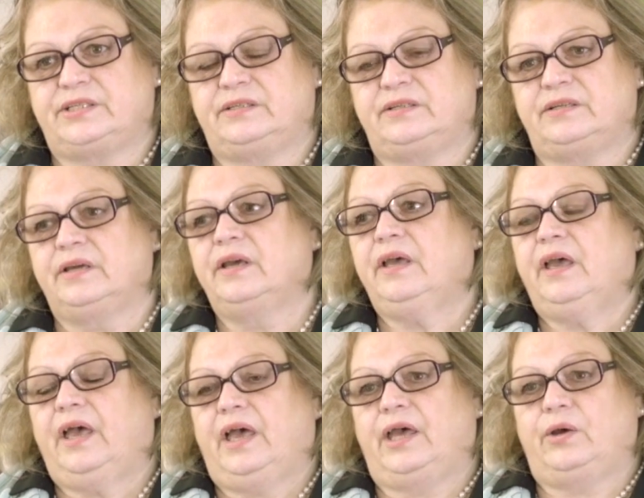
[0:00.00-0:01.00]
and
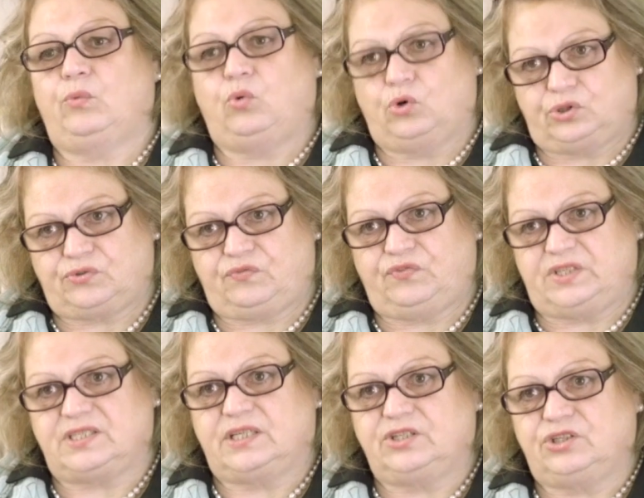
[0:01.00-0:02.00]
what
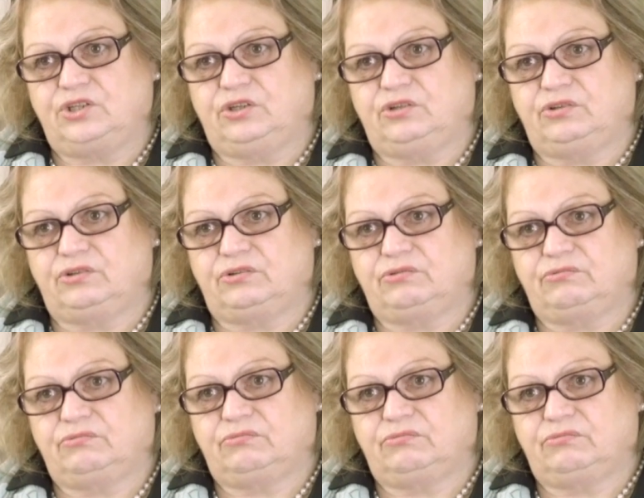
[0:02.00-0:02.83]
fits into your